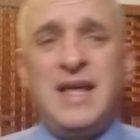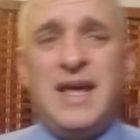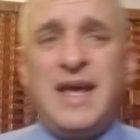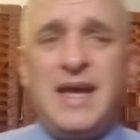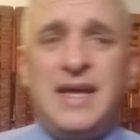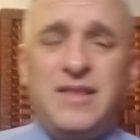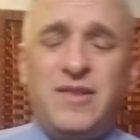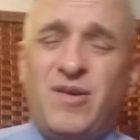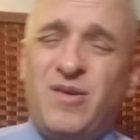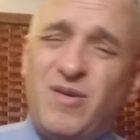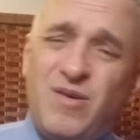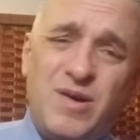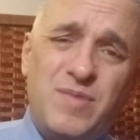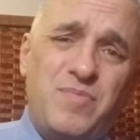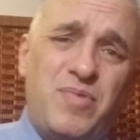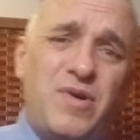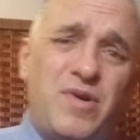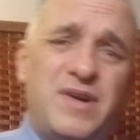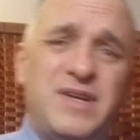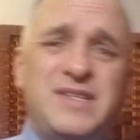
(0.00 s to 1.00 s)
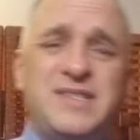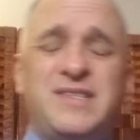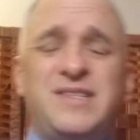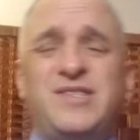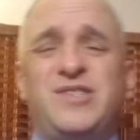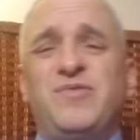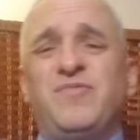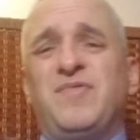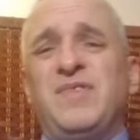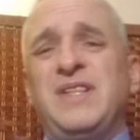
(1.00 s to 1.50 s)
And the hard part
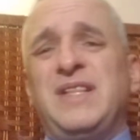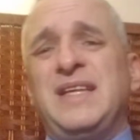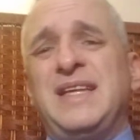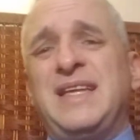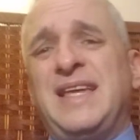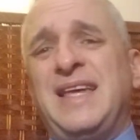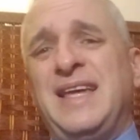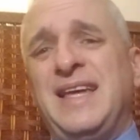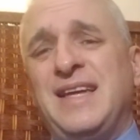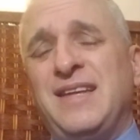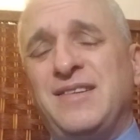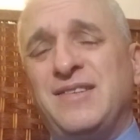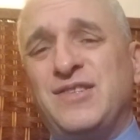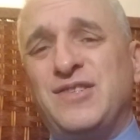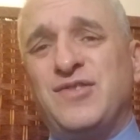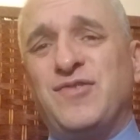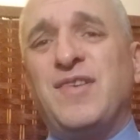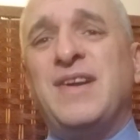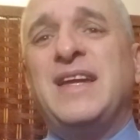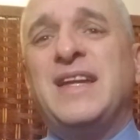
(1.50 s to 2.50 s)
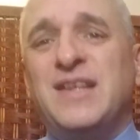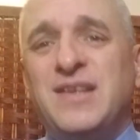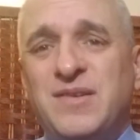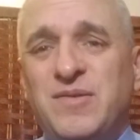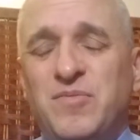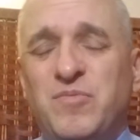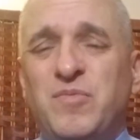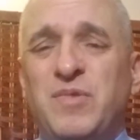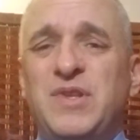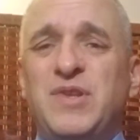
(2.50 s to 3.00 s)
is you really can't train
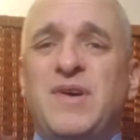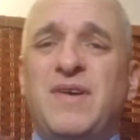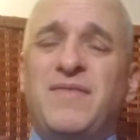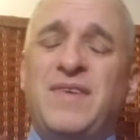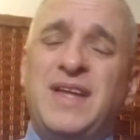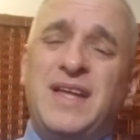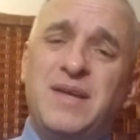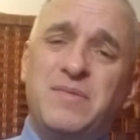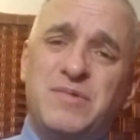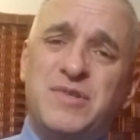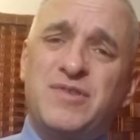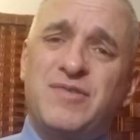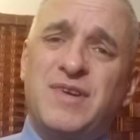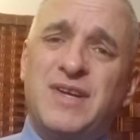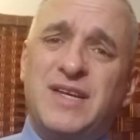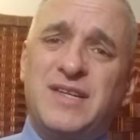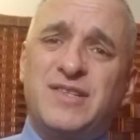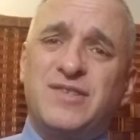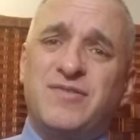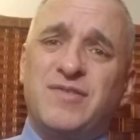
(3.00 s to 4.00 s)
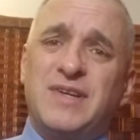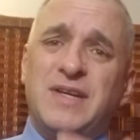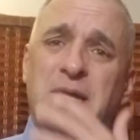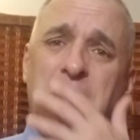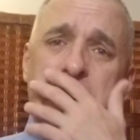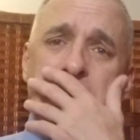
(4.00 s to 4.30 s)
when you have a hamstring injury.